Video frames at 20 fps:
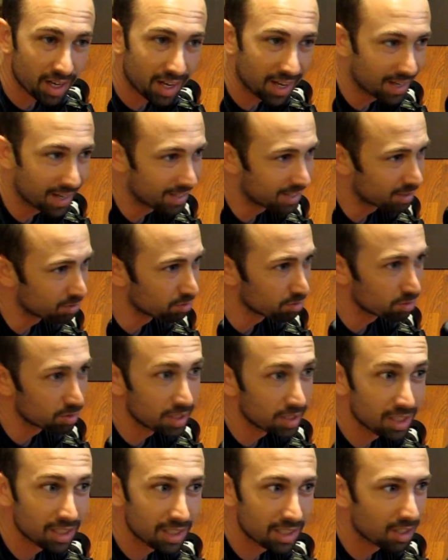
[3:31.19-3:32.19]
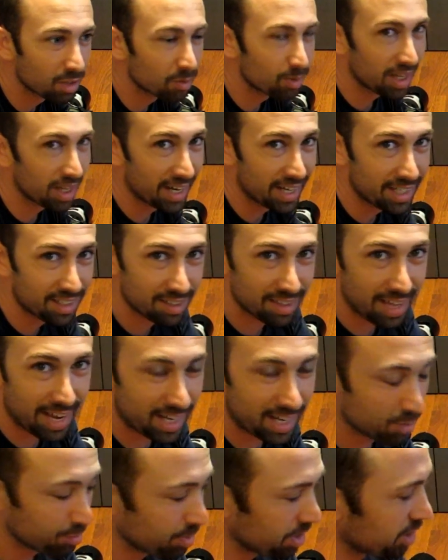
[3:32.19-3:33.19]
and in really low light that
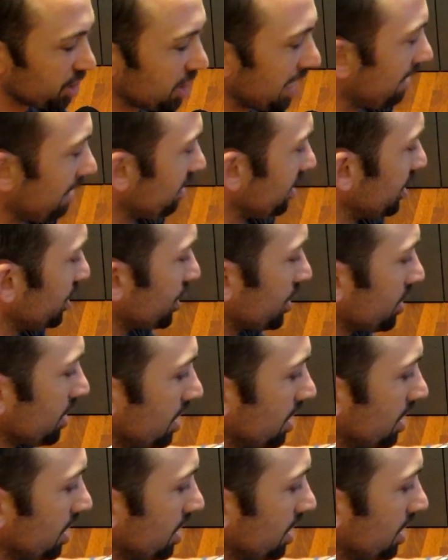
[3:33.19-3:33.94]
can be a challenge.